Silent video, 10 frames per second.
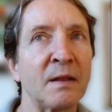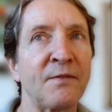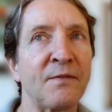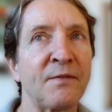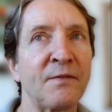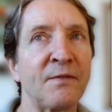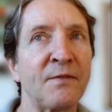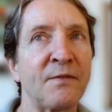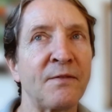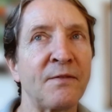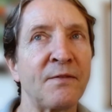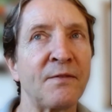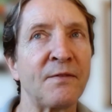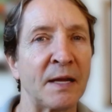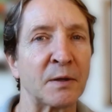the fact that people
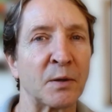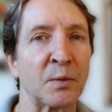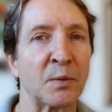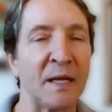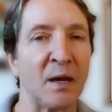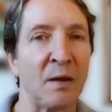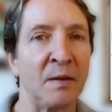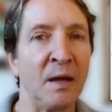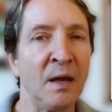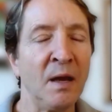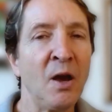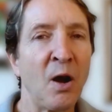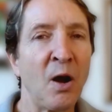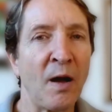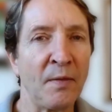can't agree on
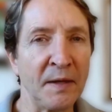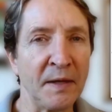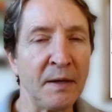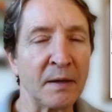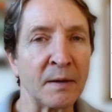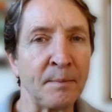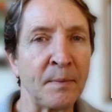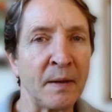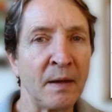the year,